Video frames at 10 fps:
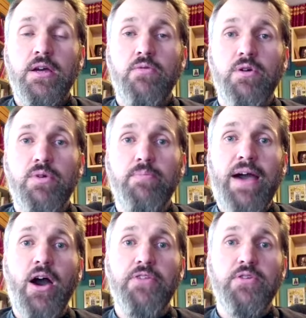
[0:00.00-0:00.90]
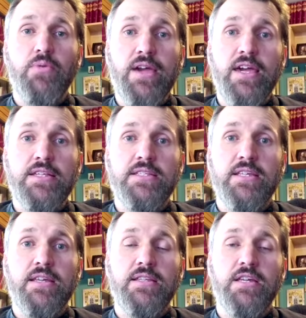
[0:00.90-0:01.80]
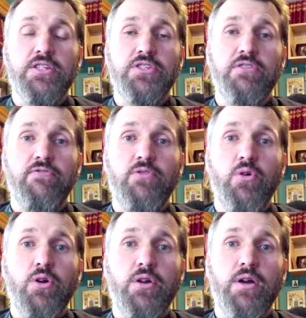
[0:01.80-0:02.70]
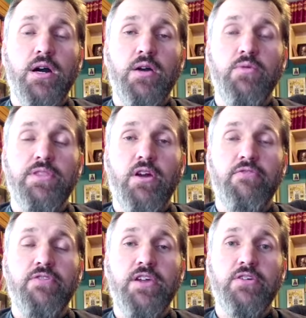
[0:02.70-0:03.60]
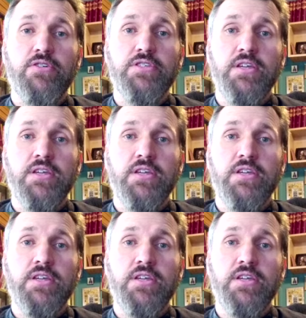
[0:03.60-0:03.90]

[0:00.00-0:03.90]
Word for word: where we bow at the waist and touch the floor with our fingers.